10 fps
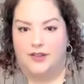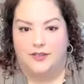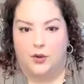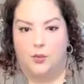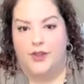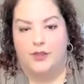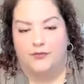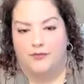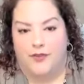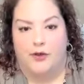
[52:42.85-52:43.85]
And so with
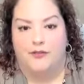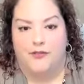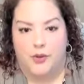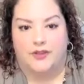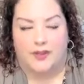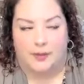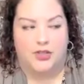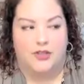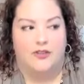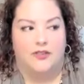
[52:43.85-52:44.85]
very few
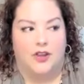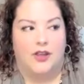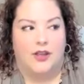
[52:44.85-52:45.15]
exceptions,